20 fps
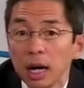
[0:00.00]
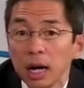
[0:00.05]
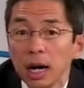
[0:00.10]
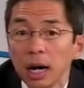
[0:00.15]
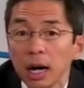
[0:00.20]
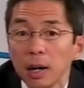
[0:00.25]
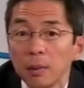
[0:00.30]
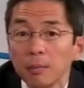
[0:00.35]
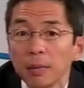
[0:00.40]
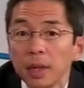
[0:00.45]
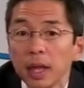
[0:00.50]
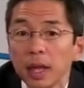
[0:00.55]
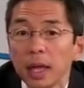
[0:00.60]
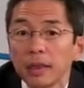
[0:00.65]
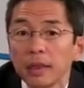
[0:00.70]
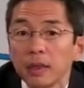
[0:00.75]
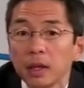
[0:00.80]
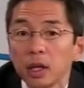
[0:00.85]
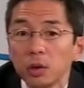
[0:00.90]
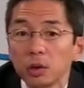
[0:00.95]

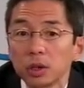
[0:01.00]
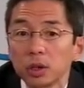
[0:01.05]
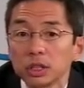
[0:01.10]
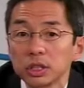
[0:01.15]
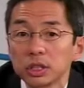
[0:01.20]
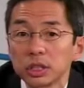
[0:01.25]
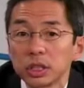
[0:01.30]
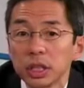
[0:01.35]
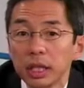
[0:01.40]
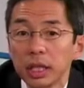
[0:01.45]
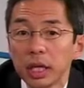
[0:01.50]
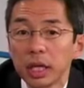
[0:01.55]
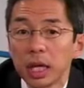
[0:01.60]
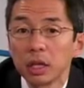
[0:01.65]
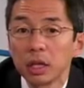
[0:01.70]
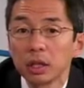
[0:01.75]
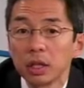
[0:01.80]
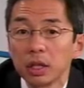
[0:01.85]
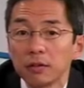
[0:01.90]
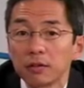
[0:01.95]
You can see
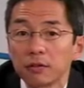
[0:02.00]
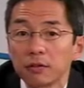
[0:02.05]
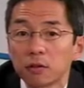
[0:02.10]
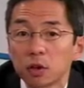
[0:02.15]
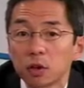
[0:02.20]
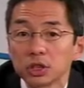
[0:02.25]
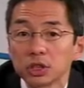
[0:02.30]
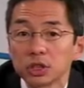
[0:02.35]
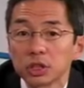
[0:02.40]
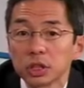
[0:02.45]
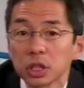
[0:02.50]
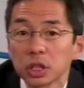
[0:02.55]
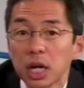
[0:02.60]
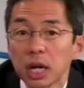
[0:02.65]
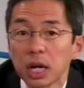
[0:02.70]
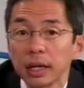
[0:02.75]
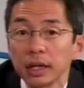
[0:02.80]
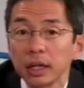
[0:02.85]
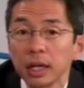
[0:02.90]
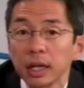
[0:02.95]
in the first
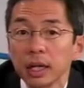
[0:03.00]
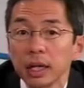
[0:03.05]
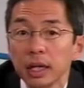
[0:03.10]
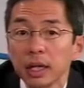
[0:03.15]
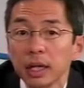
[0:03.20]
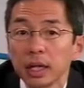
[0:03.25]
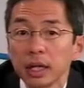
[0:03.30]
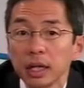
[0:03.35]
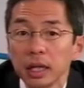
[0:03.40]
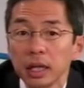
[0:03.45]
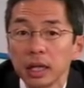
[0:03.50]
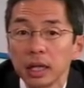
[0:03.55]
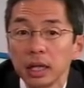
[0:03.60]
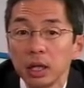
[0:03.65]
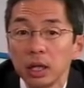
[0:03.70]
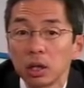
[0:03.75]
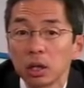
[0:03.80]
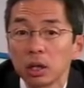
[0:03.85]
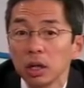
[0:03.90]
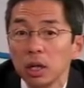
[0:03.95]
slide
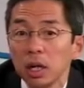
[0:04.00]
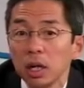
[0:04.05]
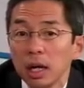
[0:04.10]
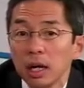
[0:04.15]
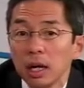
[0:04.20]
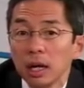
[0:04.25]
here,